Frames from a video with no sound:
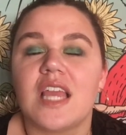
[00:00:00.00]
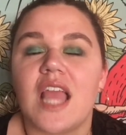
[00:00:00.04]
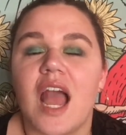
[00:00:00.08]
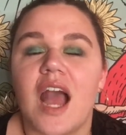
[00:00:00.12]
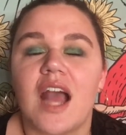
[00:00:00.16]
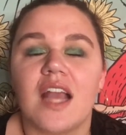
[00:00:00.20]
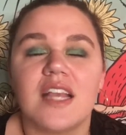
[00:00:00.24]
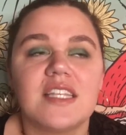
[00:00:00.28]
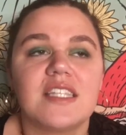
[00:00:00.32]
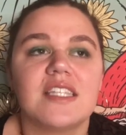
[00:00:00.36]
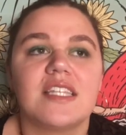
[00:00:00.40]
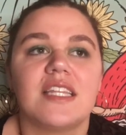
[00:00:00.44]

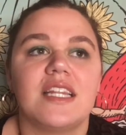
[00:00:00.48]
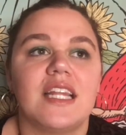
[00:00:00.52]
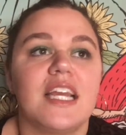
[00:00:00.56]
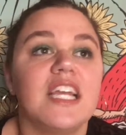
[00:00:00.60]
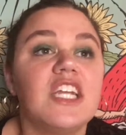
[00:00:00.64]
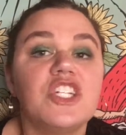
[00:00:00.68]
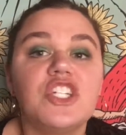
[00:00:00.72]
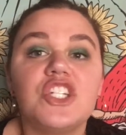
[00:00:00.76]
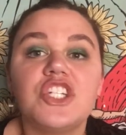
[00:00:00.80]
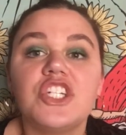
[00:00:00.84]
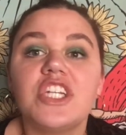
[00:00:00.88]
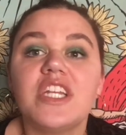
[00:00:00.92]

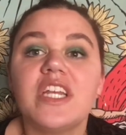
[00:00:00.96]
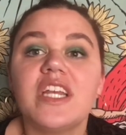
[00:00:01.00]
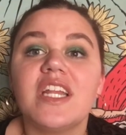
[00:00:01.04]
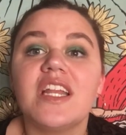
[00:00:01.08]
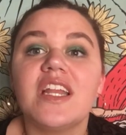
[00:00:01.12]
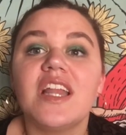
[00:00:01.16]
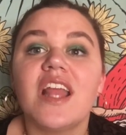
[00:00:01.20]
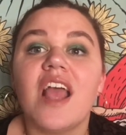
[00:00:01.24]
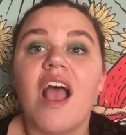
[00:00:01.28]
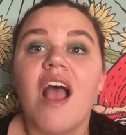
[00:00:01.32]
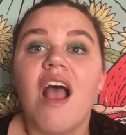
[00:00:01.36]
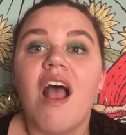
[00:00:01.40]

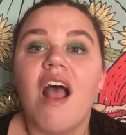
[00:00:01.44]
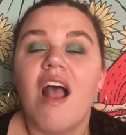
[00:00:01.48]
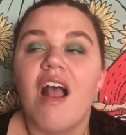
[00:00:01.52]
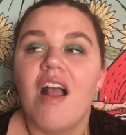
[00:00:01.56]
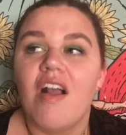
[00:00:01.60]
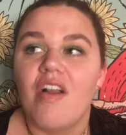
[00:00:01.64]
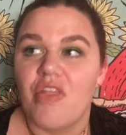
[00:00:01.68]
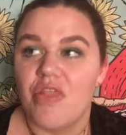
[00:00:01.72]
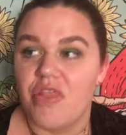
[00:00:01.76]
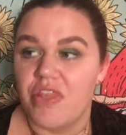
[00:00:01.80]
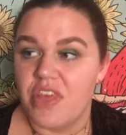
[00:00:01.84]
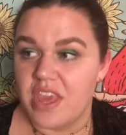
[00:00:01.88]
isolation,
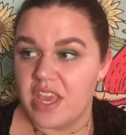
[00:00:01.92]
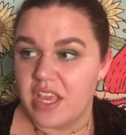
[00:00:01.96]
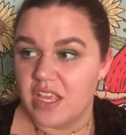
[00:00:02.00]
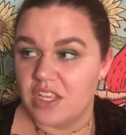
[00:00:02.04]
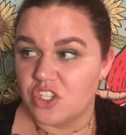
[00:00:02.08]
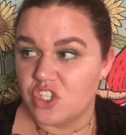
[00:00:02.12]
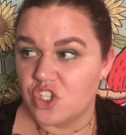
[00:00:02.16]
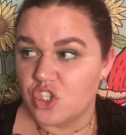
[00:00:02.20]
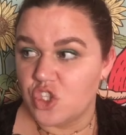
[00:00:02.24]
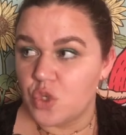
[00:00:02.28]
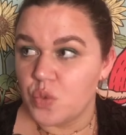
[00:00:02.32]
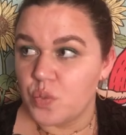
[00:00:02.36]
the
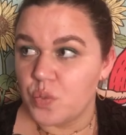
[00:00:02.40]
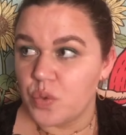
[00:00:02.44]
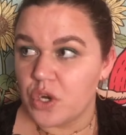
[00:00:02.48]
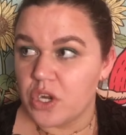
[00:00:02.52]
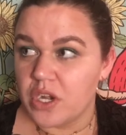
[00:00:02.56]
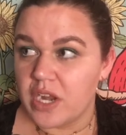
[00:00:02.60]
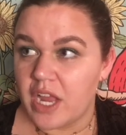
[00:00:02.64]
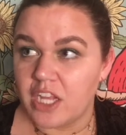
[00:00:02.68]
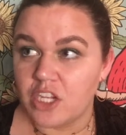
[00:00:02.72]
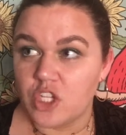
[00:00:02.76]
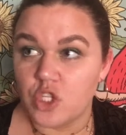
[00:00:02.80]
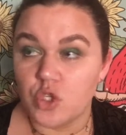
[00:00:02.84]

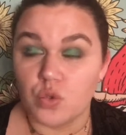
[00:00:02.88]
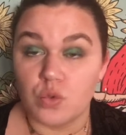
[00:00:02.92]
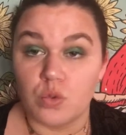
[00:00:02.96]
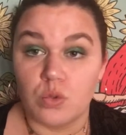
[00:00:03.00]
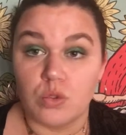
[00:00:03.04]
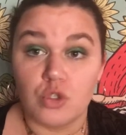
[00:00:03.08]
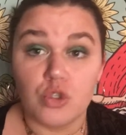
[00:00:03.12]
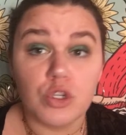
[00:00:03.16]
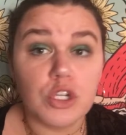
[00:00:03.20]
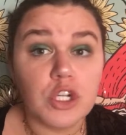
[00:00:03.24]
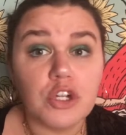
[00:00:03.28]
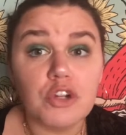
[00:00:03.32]
supernatural
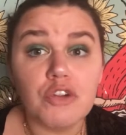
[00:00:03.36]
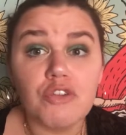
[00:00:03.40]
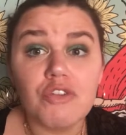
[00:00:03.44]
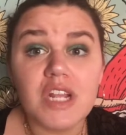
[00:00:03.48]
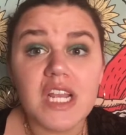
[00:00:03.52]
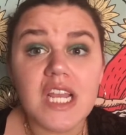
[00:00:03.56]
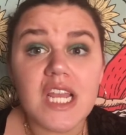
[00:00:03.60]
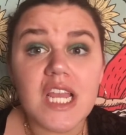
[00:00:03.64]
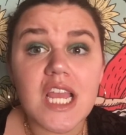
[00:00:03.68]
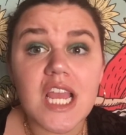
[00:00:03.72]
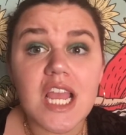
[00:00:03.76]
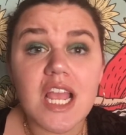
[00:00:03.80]

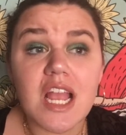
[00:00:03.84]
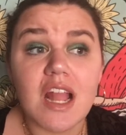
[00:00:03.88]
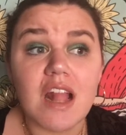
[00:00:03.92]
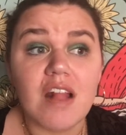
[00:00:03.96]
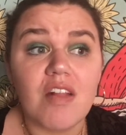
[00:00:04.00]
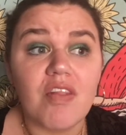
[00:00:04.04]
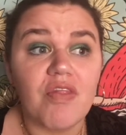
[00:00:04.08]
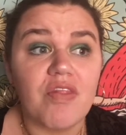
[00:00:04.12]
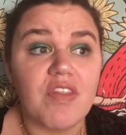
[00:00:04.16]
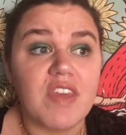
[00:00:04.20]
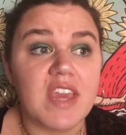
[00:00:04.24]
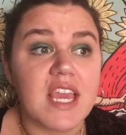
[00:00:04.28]
trickery,
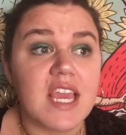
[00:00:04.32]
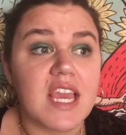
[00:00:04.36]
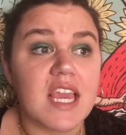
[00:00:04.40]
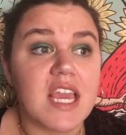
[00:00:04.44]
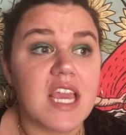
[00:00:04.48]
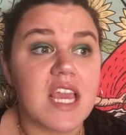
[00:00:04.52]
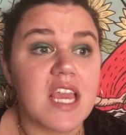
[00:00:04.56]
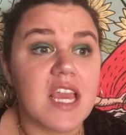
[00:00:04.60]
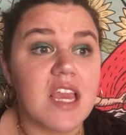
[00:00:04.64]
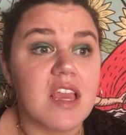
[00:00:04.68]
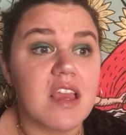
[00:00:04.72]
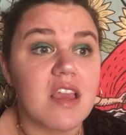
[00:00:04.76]

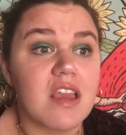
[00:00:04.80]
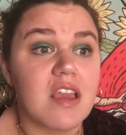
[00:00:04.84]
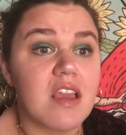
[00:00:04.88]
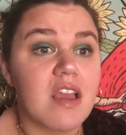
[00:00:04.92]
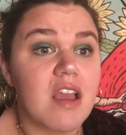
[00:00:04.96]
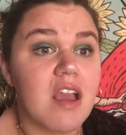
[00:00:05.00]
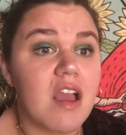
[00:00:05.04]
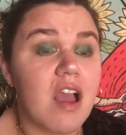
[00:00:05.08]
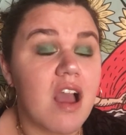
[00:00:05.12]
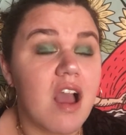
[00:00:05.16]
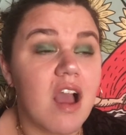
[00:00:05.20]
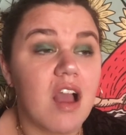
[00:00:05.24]
the
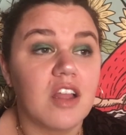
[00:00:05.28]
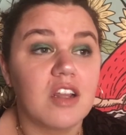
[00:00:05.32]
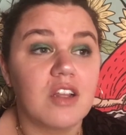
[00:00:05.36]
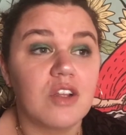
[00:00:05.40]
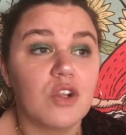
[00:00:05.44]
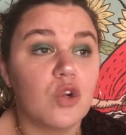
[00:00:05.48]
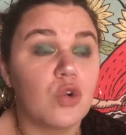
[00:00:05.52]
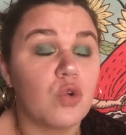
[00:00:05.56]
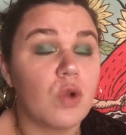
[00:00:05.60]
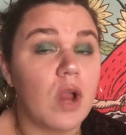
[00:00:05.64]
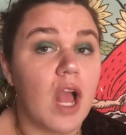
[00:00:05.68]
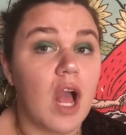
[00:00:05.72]

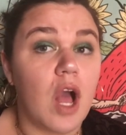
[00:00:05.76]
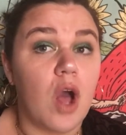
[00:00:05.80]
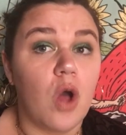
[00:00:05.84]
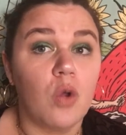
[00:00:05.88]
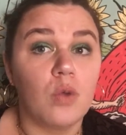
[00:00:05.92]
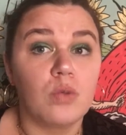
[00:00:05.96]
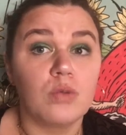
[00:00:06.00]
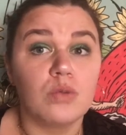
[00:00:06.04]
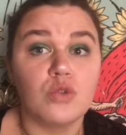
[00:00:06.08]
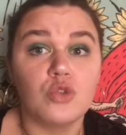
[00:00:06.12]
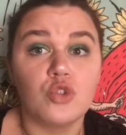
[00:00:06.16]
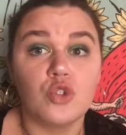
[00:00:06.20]

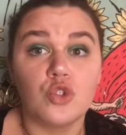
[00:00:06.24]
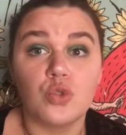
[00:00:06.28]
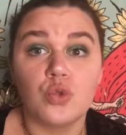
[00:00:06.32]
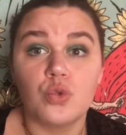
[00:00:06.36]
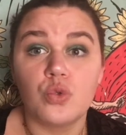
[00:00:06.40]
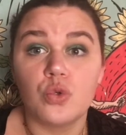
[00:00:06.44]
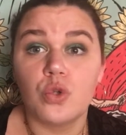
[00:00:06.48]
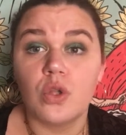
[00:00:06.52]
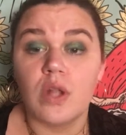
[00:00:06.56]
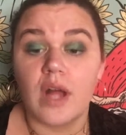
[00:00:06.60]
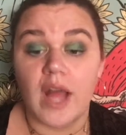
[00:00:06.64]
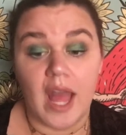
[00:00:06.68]
crown
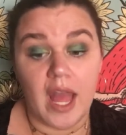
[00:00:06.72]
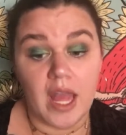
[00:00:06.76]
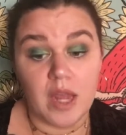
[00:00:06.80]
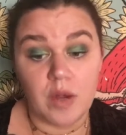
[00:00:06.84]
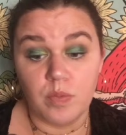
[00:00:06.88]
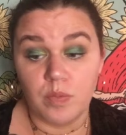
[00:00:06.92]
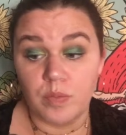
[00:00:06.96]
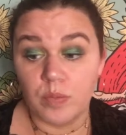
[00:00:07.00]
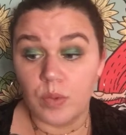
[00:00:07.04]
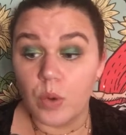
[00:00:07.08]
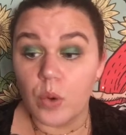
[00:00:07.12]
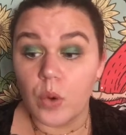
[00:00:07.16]
jewel
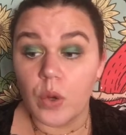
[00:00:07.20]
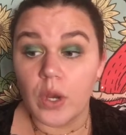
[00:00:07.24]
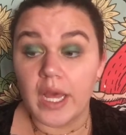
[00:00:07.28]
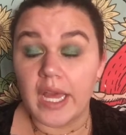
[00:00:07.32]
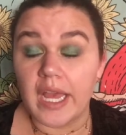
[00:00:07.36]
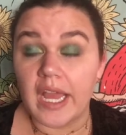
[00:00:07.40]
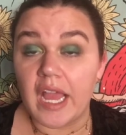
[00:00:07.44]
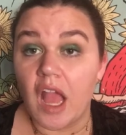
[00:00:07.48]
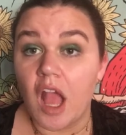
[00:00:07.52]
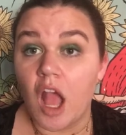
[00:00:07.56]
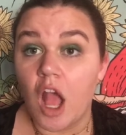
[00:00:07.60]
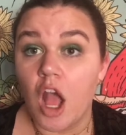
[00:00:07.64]
head
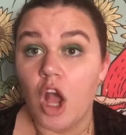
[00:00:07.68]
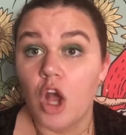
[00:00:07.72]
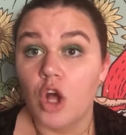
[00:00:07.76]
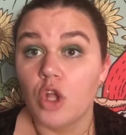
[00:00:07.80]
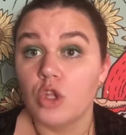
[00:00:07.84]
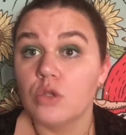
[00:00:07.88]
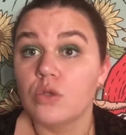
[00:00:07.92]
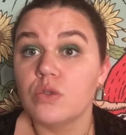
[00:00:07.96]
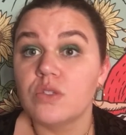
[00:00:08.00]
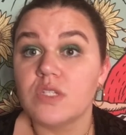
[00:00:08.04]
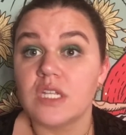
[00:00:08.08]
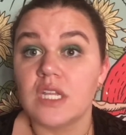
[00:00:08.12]
boy
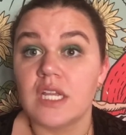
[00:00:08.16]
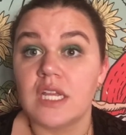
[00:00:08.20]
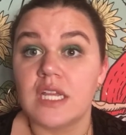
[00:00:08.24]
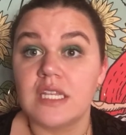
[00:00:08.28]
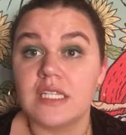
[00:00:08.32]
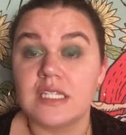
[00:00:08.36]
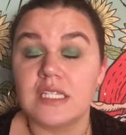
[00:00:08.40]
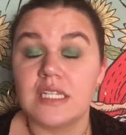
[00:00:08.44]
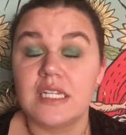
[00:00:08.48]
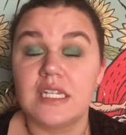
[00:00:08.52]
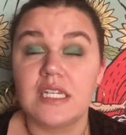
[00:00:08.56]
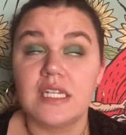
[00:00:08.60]
losing
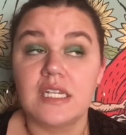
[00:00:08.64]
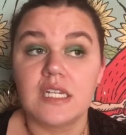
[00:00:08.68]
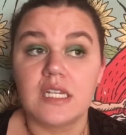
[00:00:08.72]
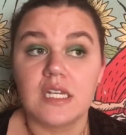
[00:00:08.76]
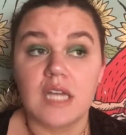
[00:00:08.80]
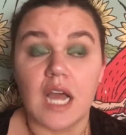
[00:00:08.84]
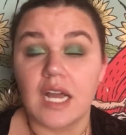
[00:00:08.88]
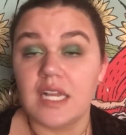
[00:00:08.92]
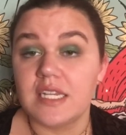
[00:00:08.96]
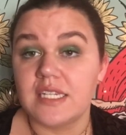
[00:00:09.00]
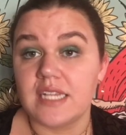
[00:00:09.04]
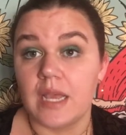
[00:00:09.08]
his
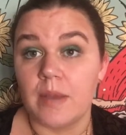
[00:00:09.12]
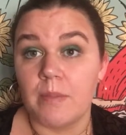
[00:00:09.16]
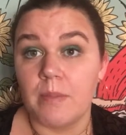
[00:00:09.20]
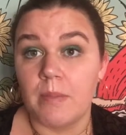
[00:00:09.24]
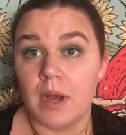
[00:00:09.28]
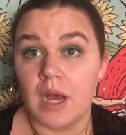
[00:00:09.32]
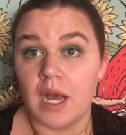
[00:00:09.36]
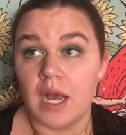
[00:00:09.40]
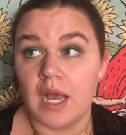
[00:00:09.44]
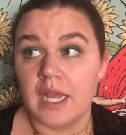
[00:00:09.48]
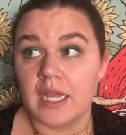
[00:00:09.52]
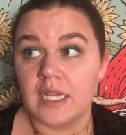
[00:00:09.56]
goddamn
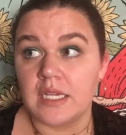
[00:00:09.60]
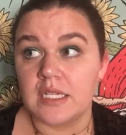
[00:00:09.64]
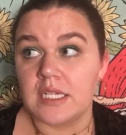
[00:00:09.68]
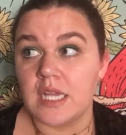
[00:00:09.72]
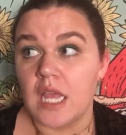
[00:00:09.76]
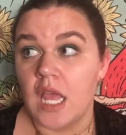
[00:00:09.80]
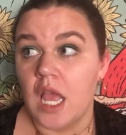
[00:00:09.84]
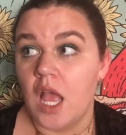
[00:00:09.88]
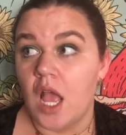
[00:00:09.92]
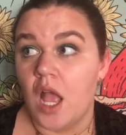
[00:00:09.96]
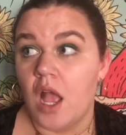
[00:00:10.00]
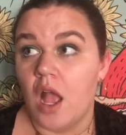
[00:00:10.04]
mind,
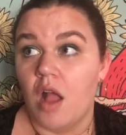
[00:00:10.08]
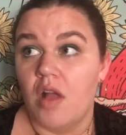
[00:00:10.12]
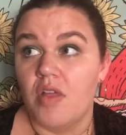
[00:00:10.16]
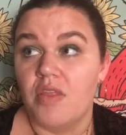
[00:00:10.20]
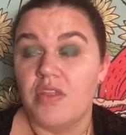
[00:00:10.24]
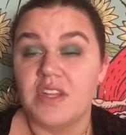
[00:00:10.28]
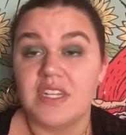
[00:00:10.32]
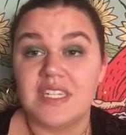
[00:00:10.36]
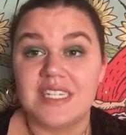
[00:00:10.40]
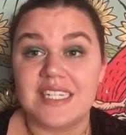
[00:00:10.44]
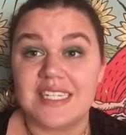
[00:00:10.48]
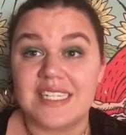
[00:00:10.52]

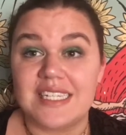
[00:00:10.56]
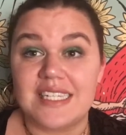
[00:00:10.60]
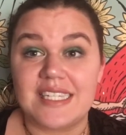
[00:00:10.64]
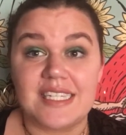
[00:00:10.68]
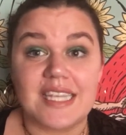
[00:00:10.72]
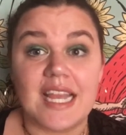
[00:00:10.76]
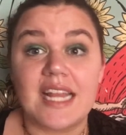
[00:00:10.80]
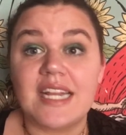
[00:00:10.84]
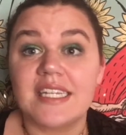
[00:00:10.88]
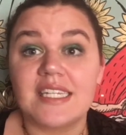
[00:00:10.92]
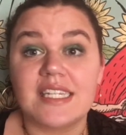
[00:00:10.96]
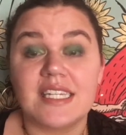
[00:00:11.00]
the
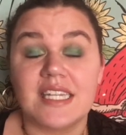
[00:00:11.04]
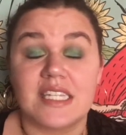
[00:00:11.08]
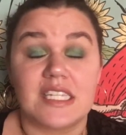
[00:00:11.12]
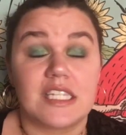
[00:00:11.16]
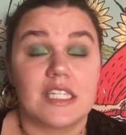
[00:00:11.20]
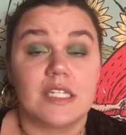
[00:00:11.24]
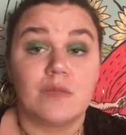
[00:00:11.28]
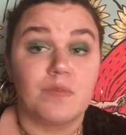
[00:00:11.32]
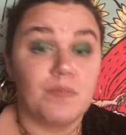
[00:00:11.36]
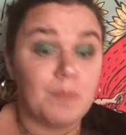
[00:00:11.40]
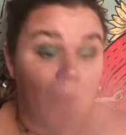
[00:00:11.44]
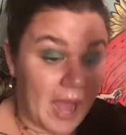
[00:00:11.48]
descent, the
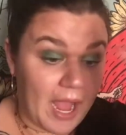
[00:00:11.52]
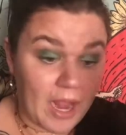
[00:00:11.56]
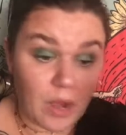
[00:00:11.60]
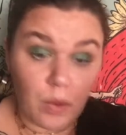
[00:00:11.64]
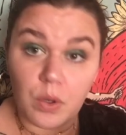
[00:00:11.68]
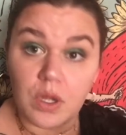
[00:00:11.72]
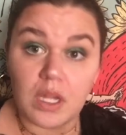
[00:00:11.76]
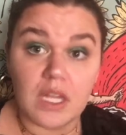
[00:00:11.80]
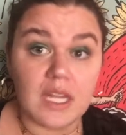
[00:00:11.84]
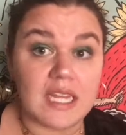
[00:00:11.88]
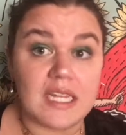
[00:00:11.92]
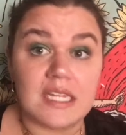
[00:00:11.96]

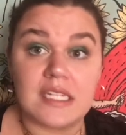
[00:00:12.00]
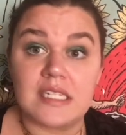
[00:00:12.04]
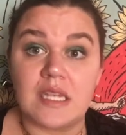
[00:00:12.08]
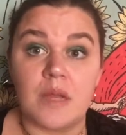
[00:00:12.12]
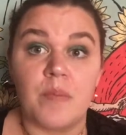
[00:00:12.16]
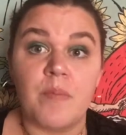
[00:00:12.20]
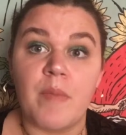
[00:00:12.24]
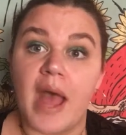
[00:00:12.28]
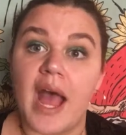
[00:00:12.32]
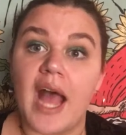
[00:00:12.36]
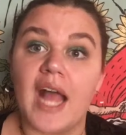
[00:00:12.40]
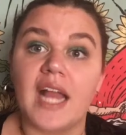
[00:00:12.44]
spiral into
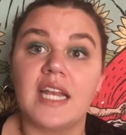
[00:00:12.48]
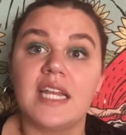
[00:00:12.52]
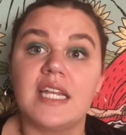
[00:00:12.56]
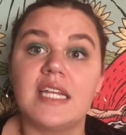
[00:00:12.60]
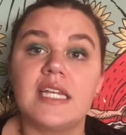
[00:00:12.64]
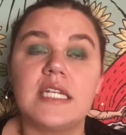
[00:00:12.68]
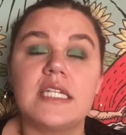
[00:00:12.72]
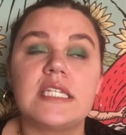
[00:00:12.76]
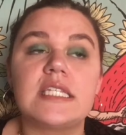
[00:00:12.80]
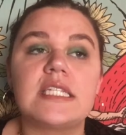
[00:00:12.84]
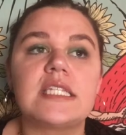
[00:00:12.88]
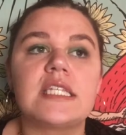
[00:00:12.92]

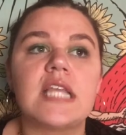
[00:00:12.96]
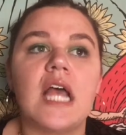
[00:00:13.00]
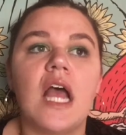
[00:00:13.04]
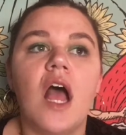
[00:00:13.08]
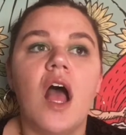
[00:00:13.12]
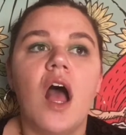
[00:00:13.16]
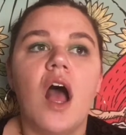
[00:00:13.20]
madness.